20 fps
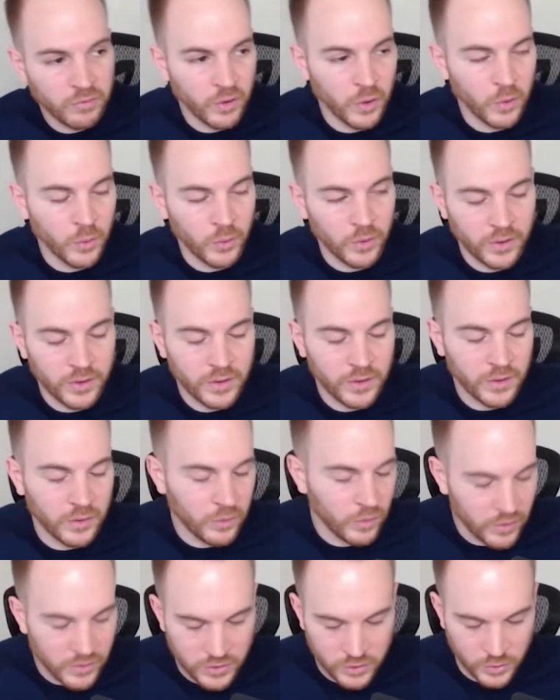forward.
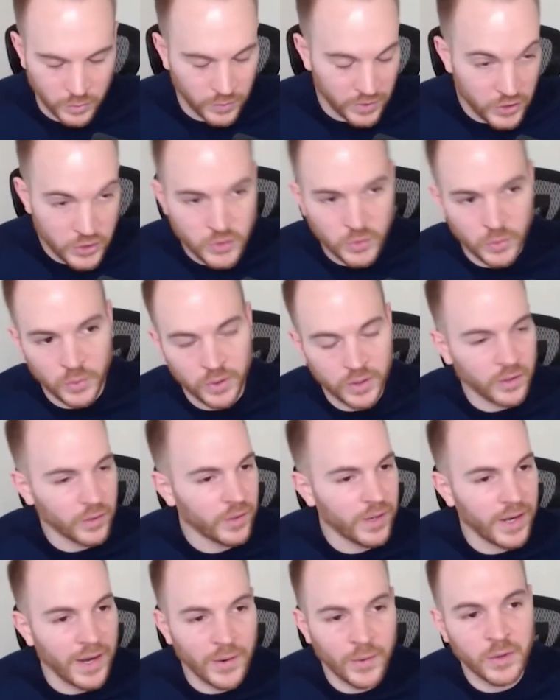Long story short,
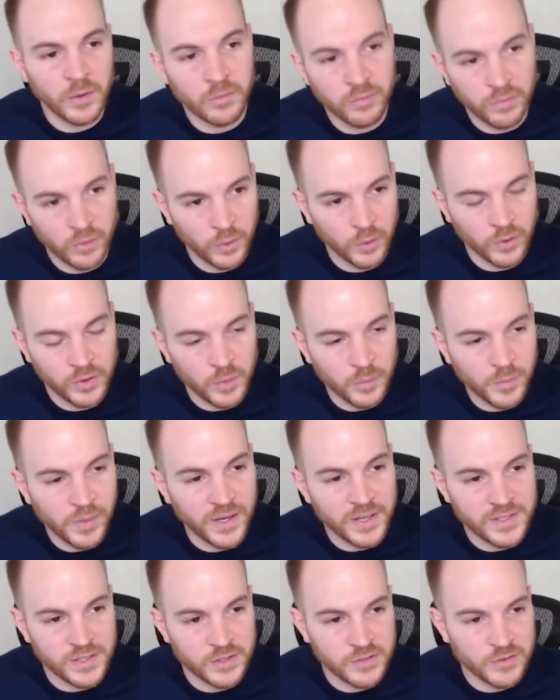you're carrying forward the
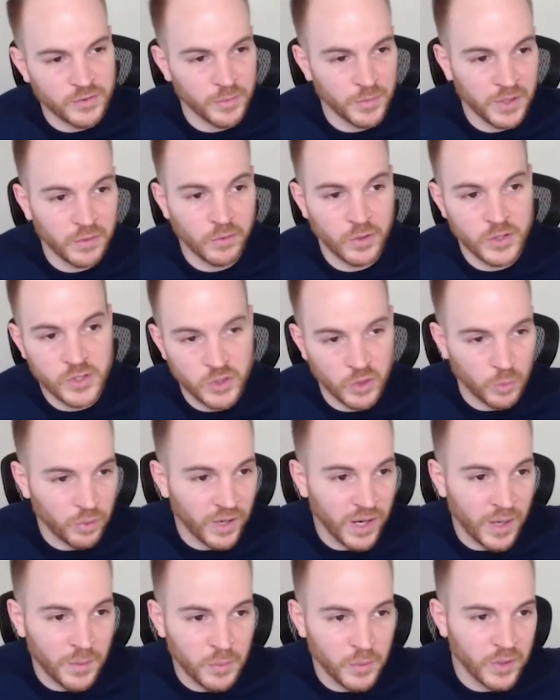basis from the original
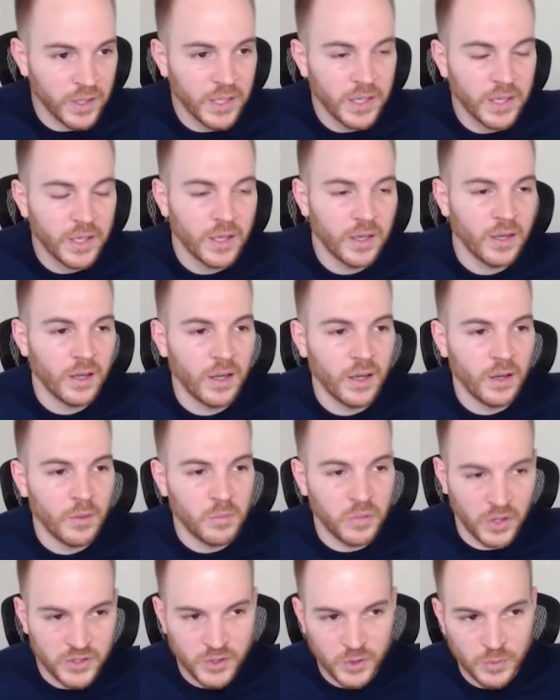property
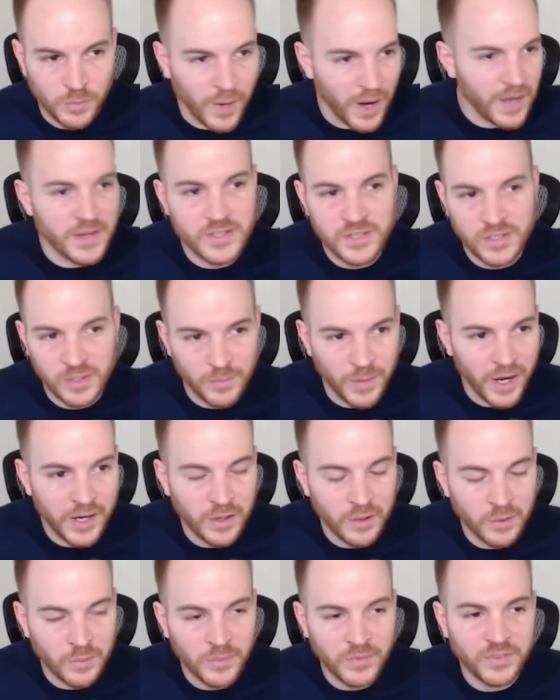plus or minus some
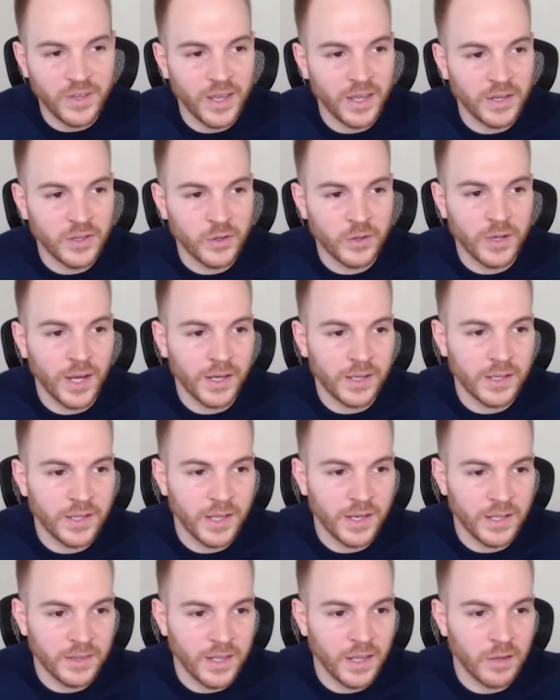items and you're not
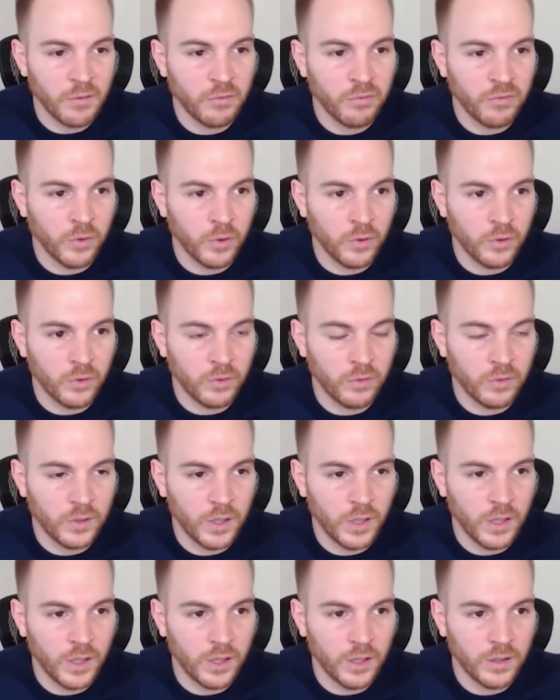getting that full
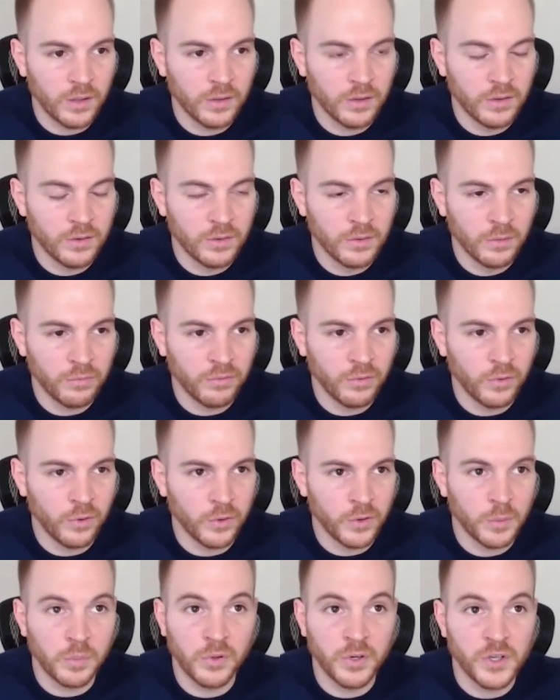uh, the
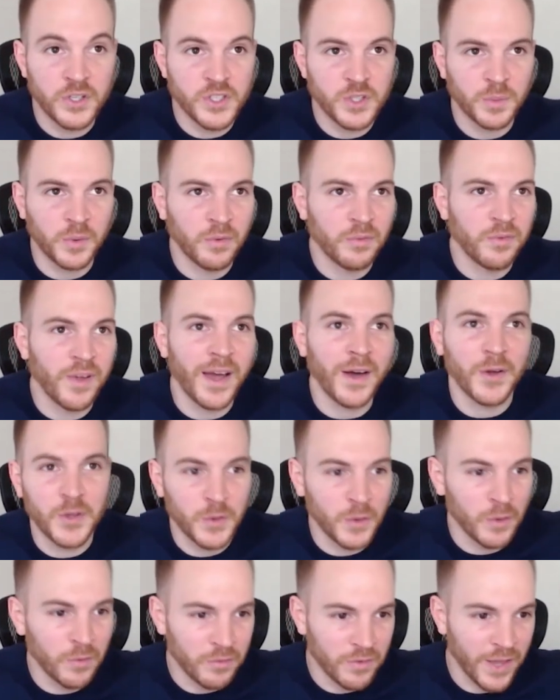full depreciable
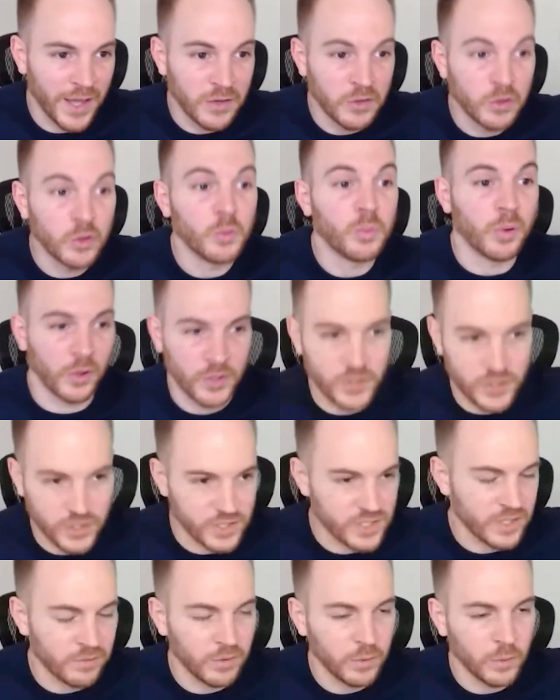value of that new
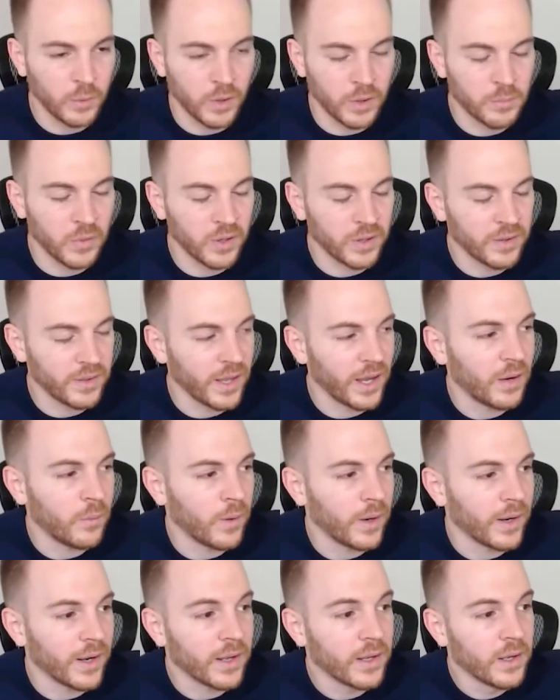purchase if you want to put it that
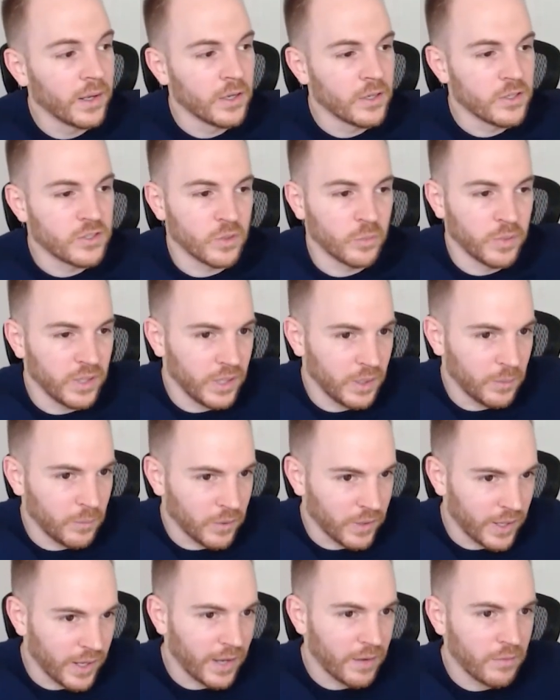way so being
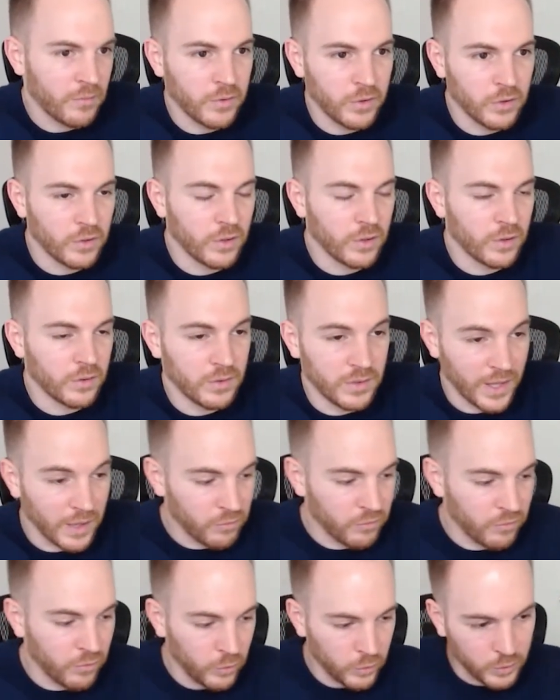able to have an, uh,
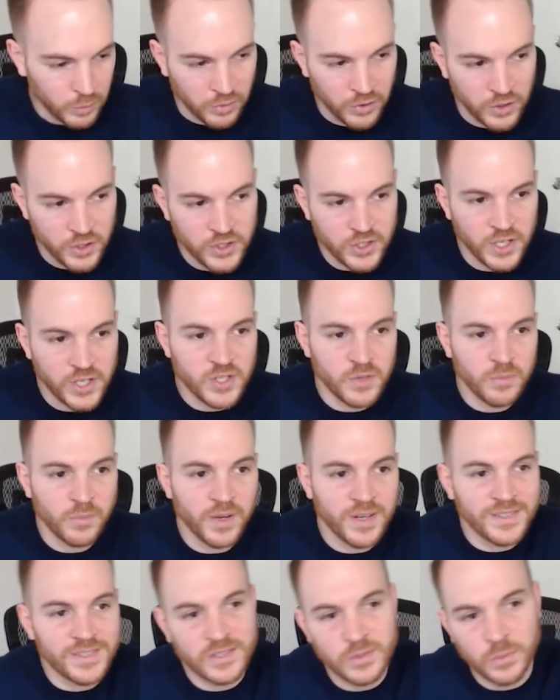that full depreciation
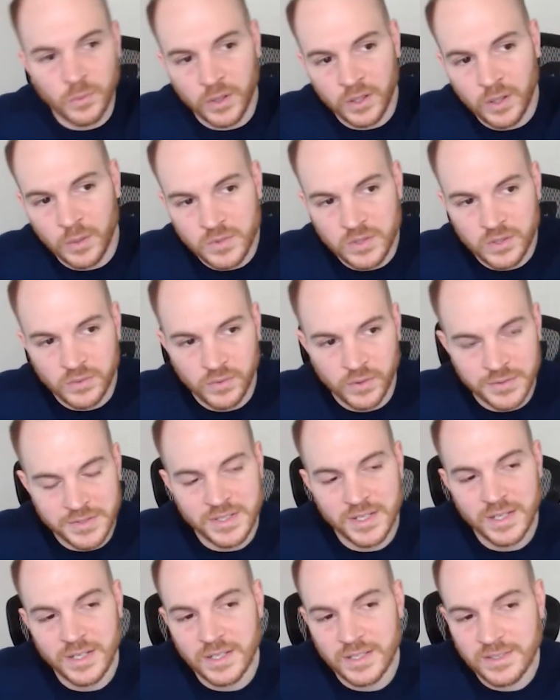basis when it comes to real
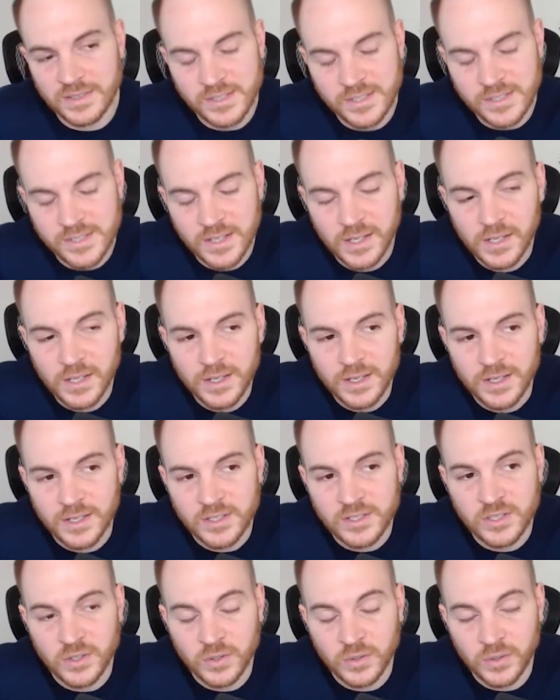estate is
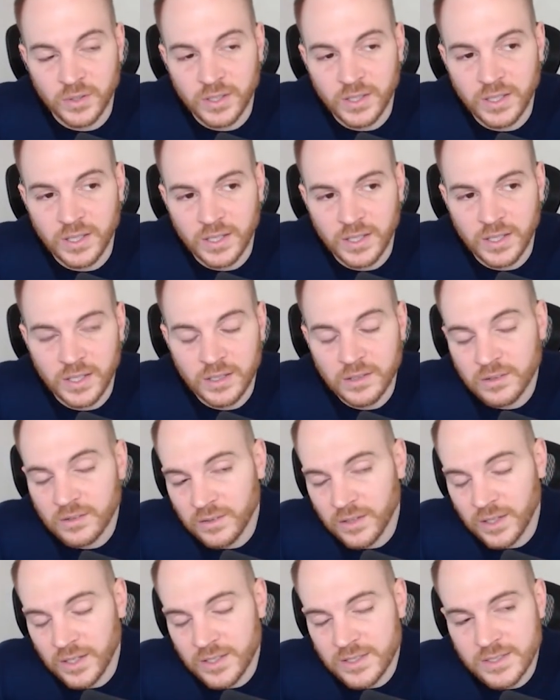is certainly key and
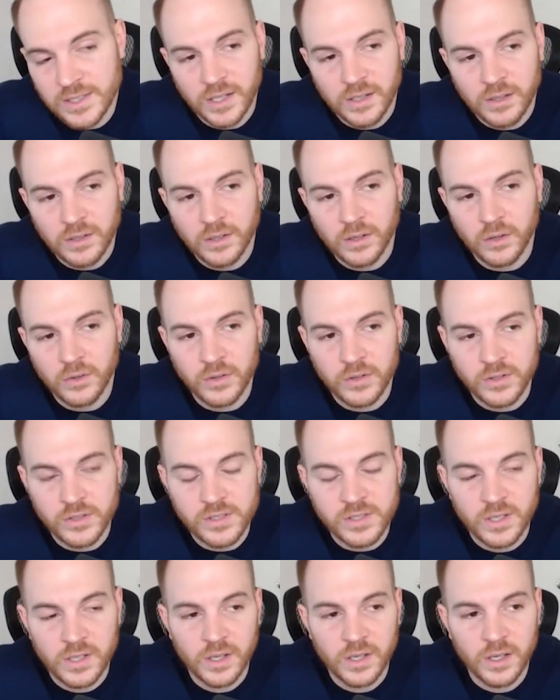like i said you know
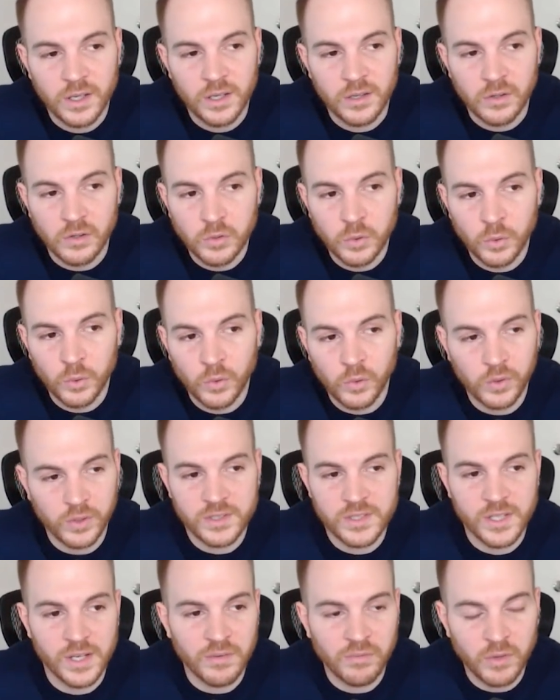there's the tool
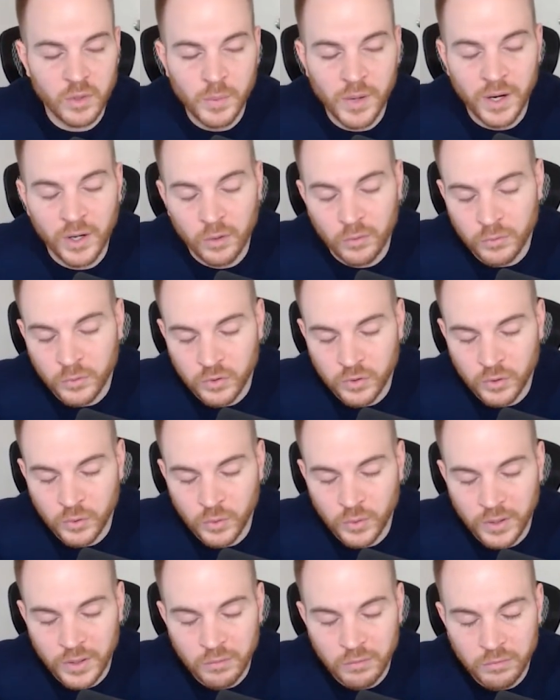is definitely a powerful
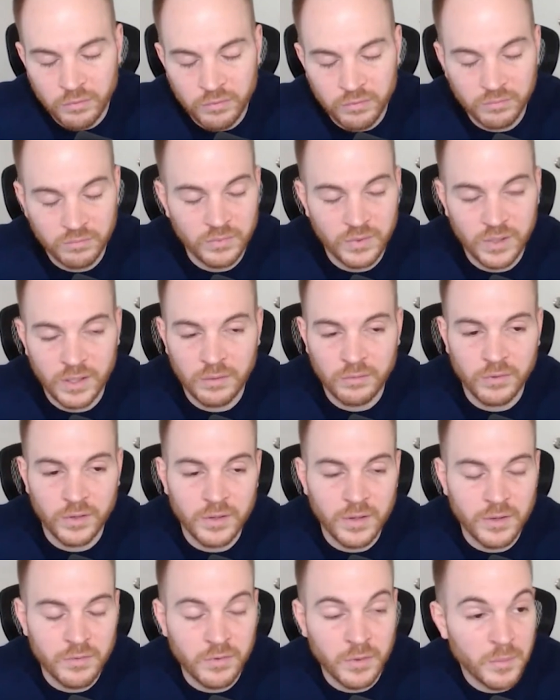tool if if
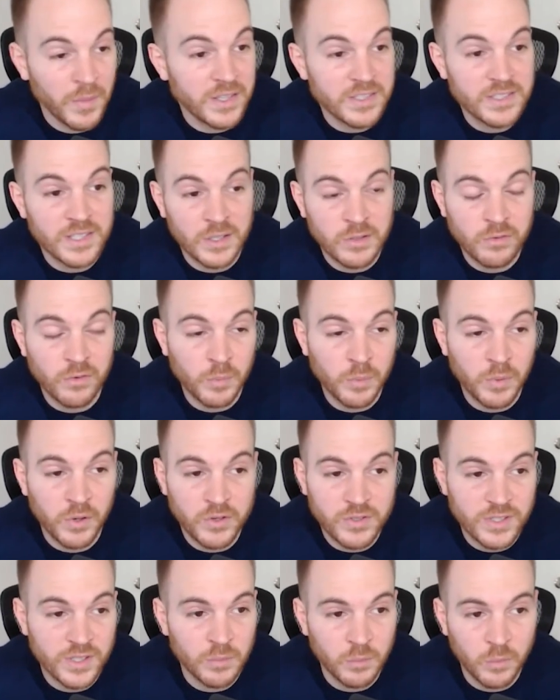it, if it makes sense for the
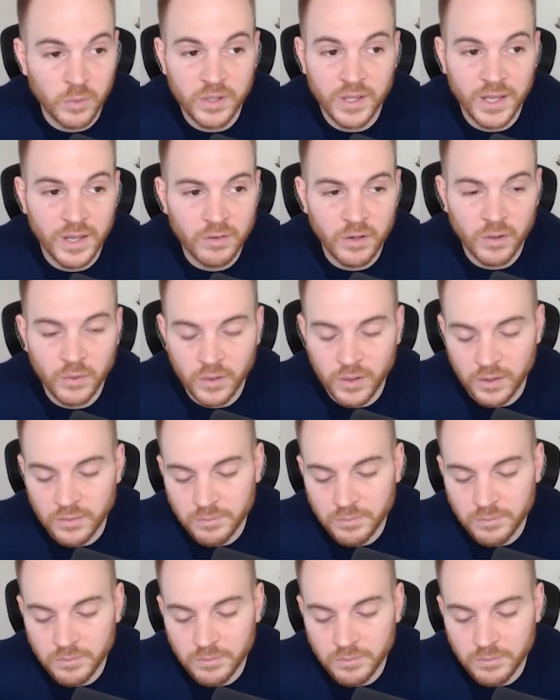person and what they have going